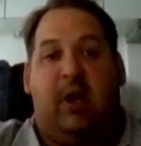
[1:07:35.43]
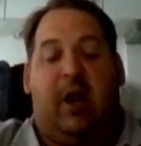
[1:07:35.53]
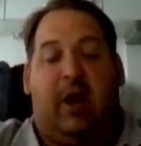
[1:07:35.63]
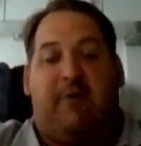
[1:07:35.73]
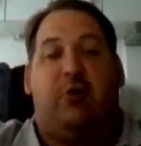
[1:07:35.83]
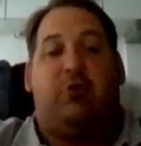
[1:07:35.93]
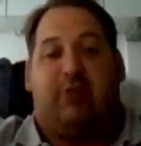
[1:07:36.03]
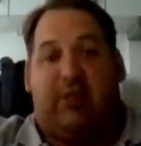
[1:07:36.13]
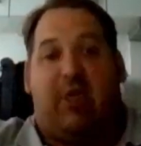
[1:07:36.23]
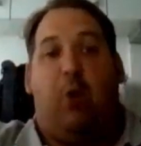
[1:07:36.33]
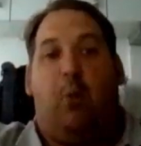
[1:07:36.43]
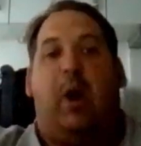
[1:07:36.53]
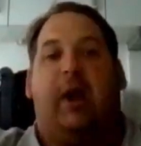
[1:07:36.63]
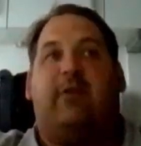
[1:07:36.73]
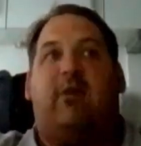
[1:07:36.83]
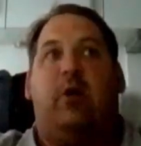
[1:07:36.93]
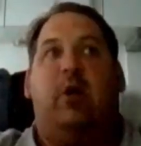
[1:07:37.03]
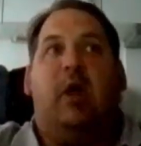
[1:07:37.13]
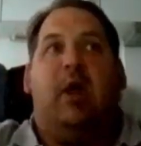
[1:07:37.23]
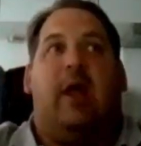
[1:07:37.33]
And I've used it the whole way. So
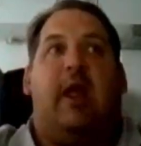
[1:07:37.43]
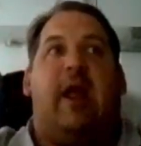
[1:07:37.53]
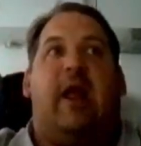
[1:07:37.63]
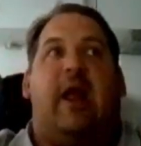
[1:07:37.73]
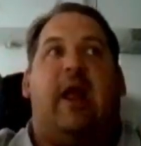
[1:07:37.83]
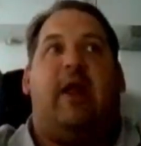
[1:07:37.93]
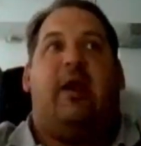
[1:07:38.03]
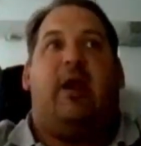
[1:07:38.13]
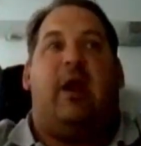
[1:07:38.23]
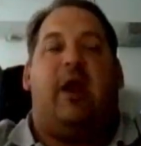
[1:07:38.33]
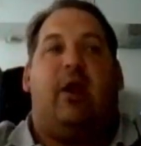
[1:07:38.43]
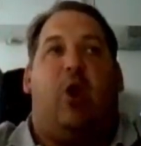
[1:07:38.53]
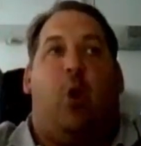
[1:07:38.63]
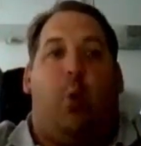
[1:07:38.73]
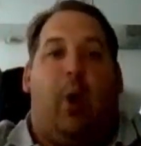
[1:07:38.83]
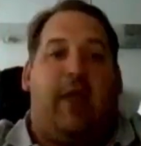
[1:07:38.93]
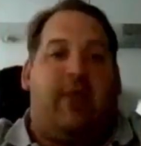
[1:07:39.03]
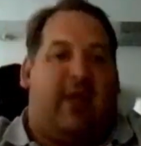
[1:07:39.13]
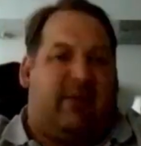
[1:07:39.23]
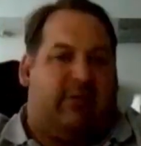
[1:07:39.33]
in a long way,